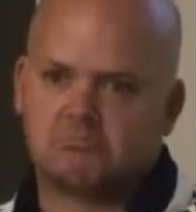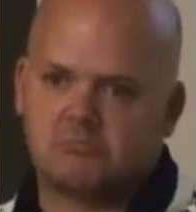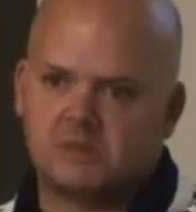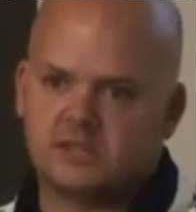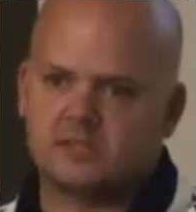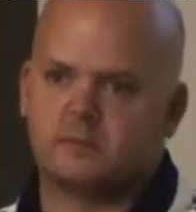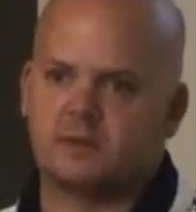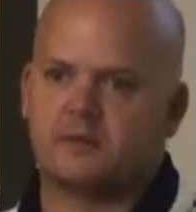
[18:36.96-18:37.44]

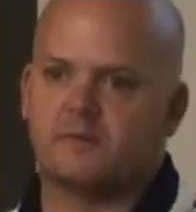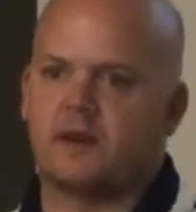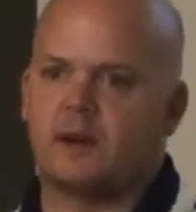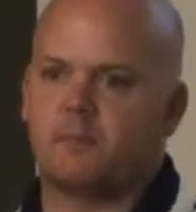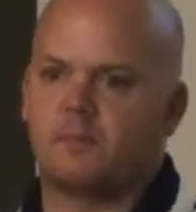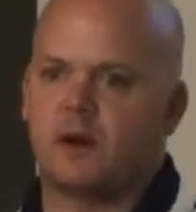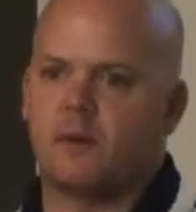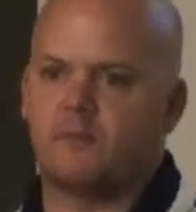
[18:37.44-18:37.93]
Unless the big fat
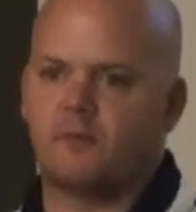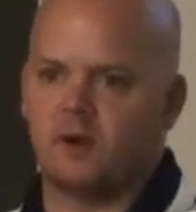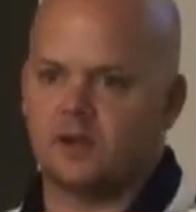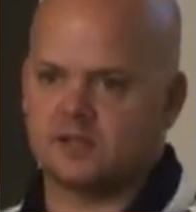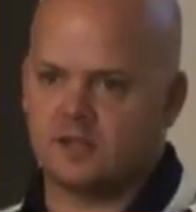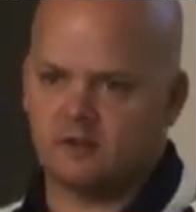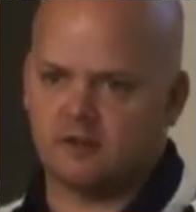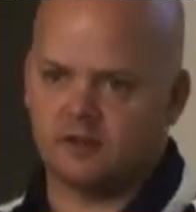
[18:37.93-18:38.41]
prop
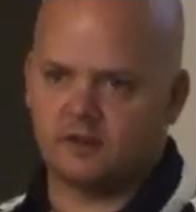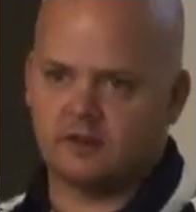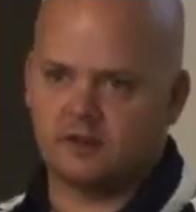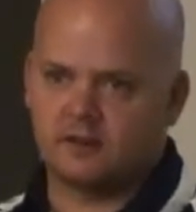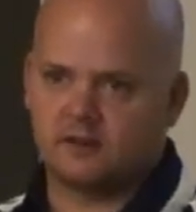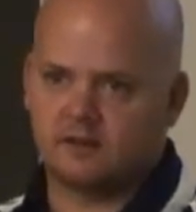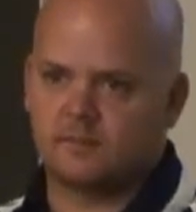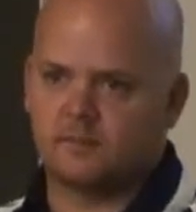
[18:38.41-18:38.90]
falls down on you.
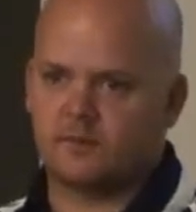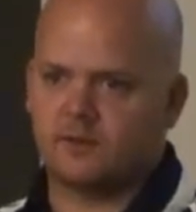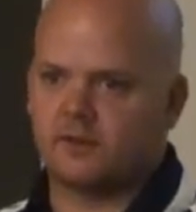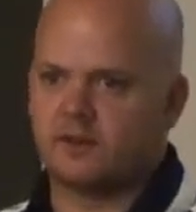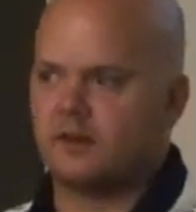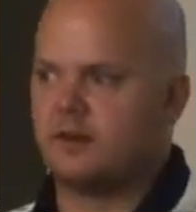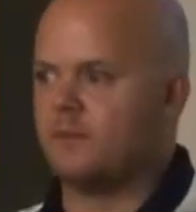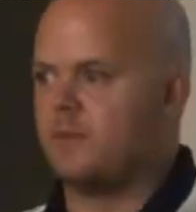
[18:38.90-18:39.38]
But
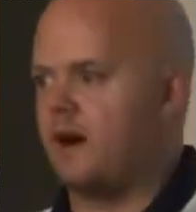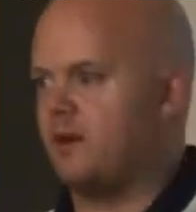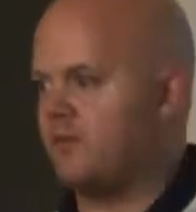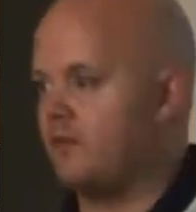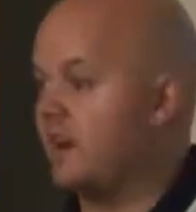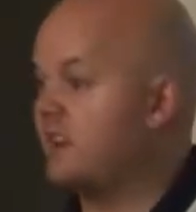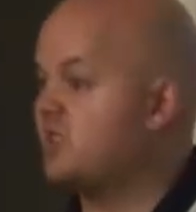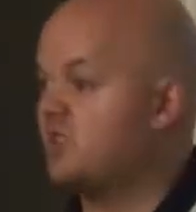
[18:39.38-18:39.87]
apart
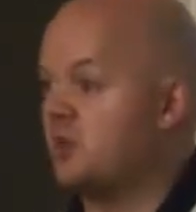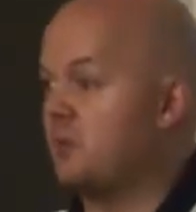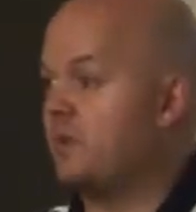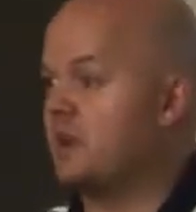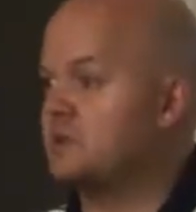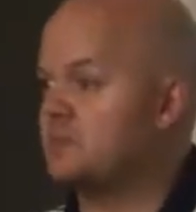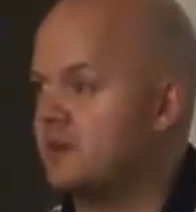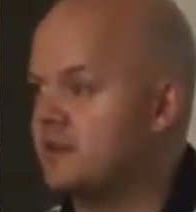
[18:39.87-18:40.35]
from that, you don't
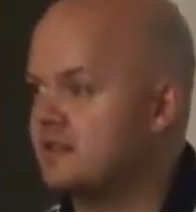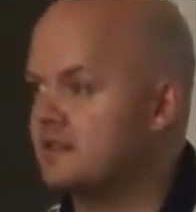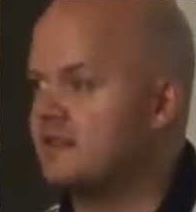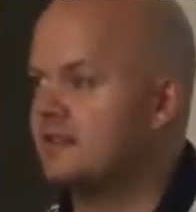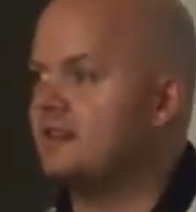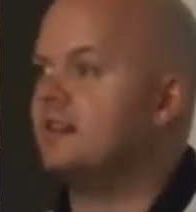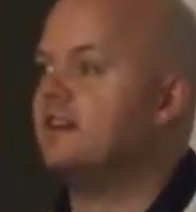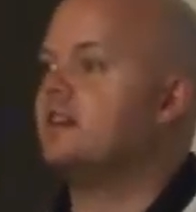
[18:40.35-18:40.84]
bench press.
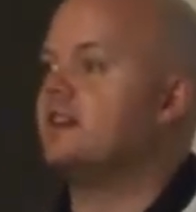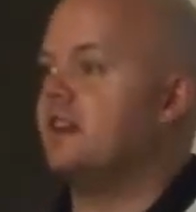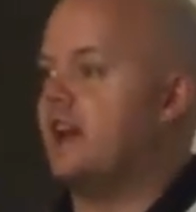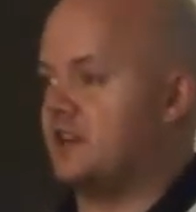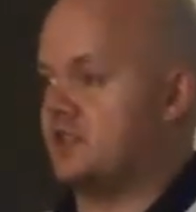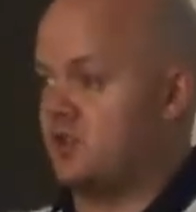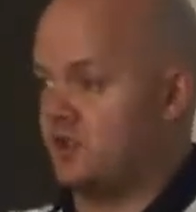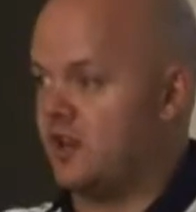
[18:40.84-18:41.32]

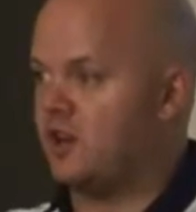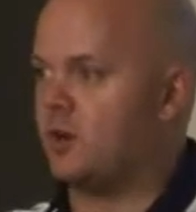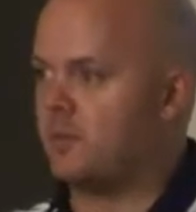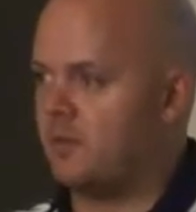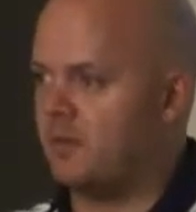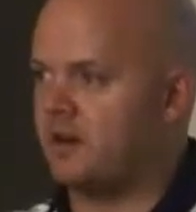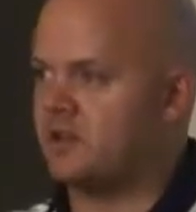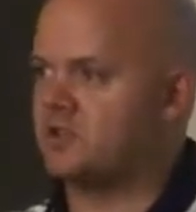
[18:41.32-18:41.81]
Yes, you need
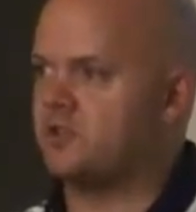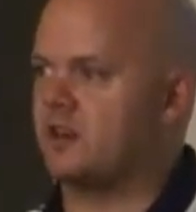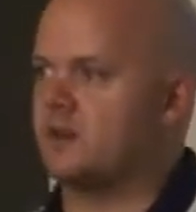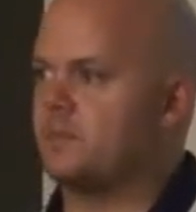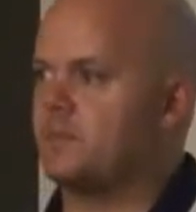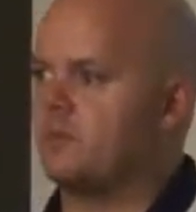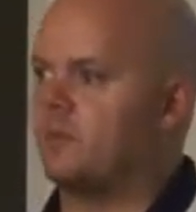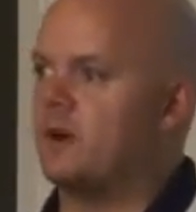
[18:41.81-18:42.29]
upper body
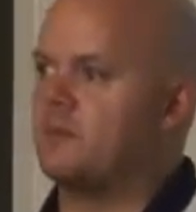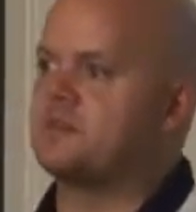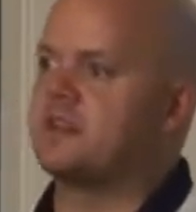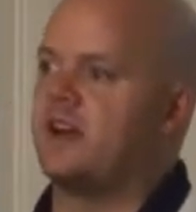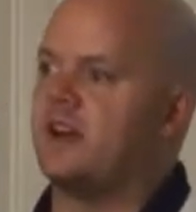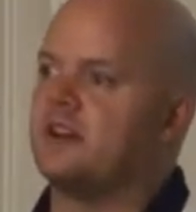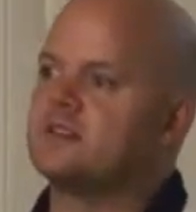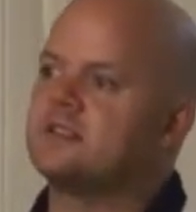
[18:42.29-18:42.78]
strength, but what I'm
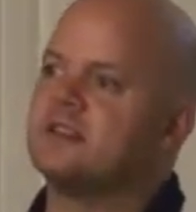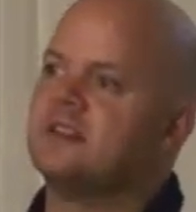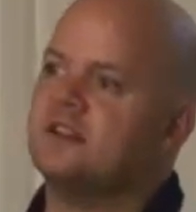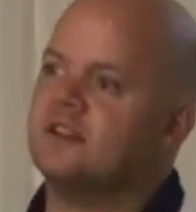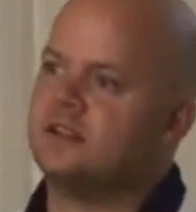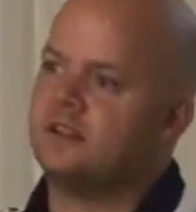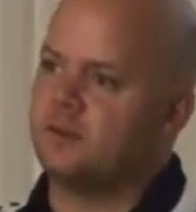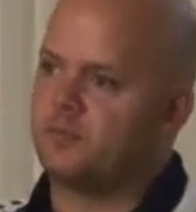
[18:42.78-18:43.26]
saying is
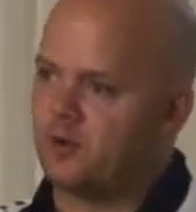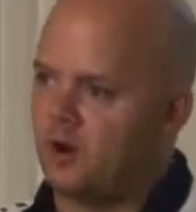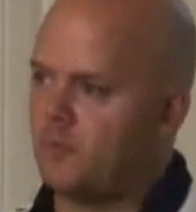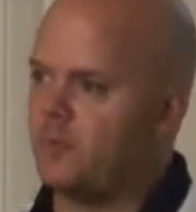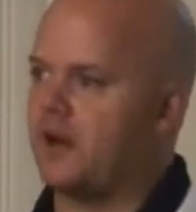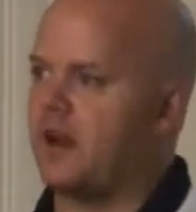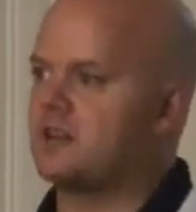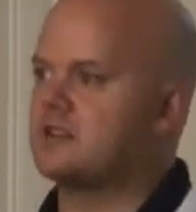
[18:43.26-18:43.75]
the
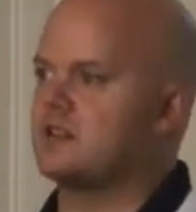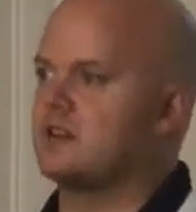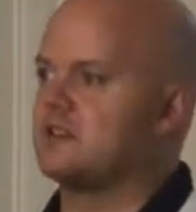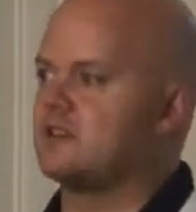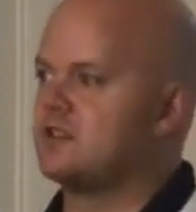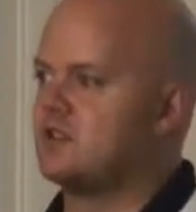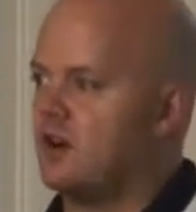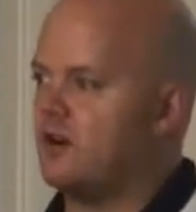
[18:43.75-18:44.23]
appropriate
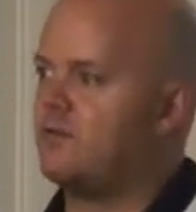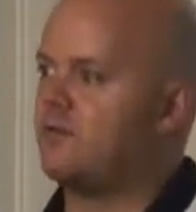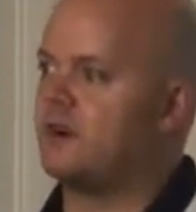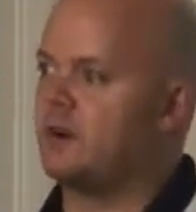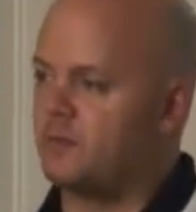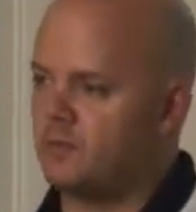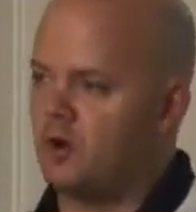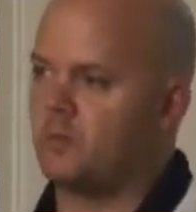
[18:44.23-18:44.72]
exercise is done for
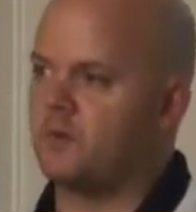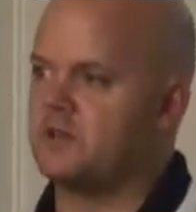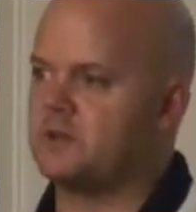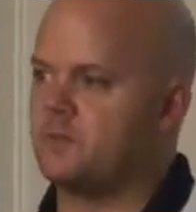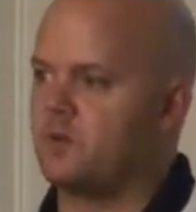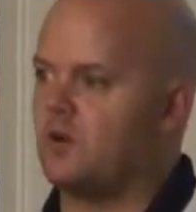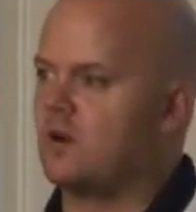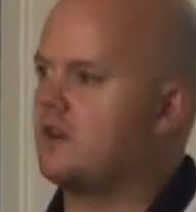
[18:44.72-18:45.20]
the appropriate
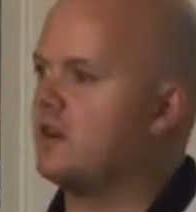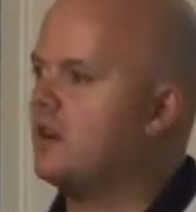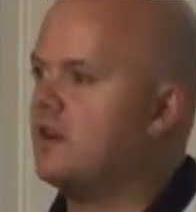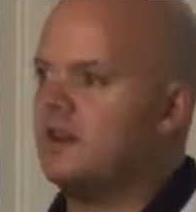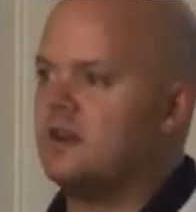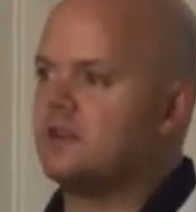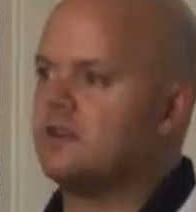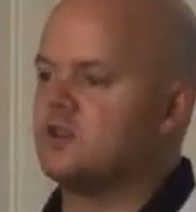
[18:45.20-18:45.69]
sport.
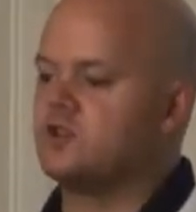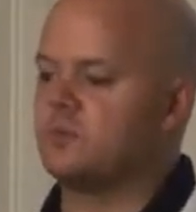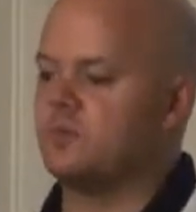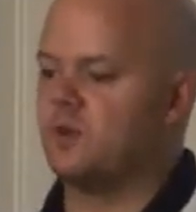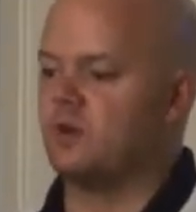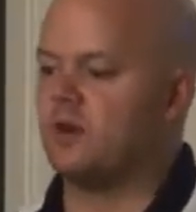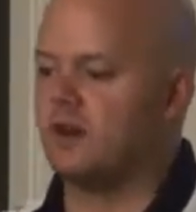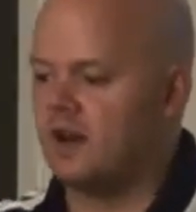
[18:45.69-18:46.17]
There should
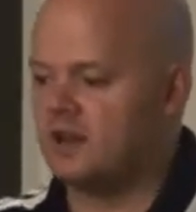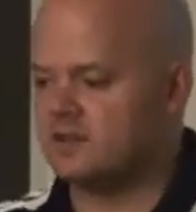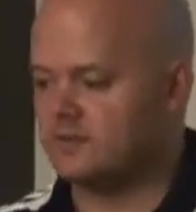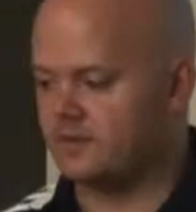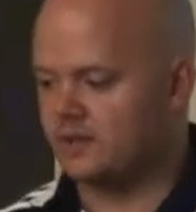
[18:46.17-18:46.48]
be no loss in